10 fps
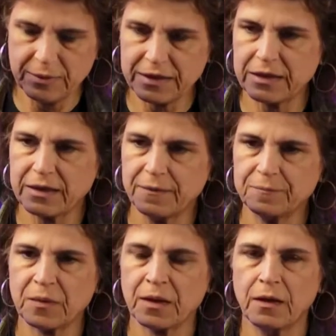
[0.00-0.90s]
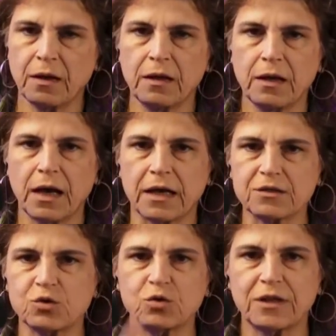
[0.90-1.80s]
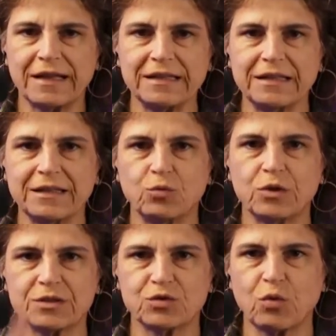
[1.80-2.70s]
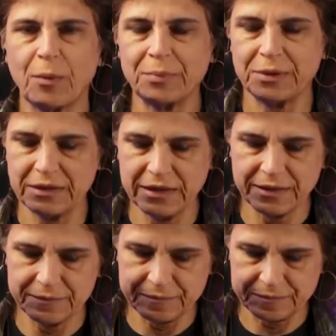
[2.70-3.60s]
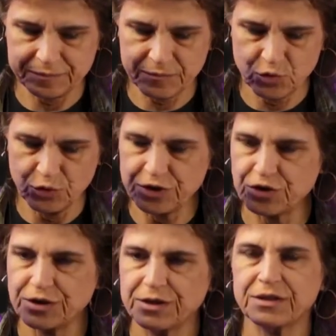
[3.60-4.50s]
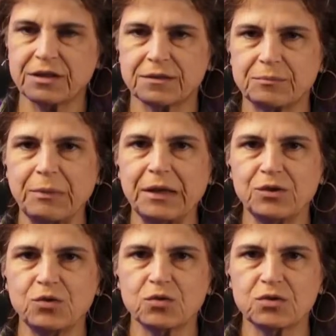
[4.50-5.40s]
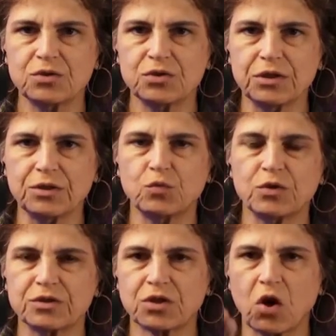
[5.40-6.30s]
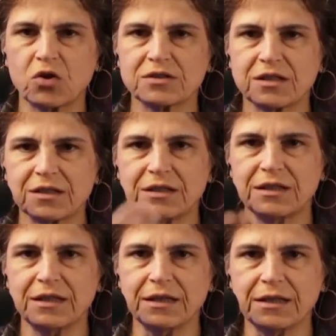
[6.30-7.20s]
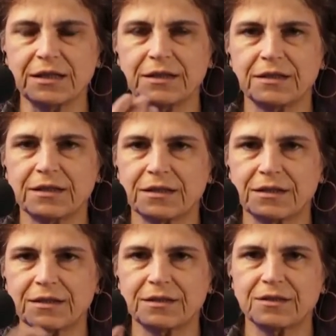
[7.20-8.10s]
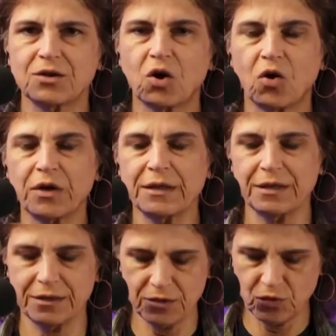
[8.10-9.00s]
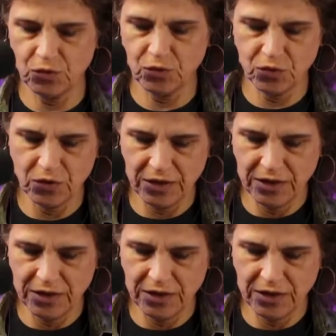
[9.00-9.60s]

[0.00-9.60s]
but as soon as I was switching the menus, it was constantly going into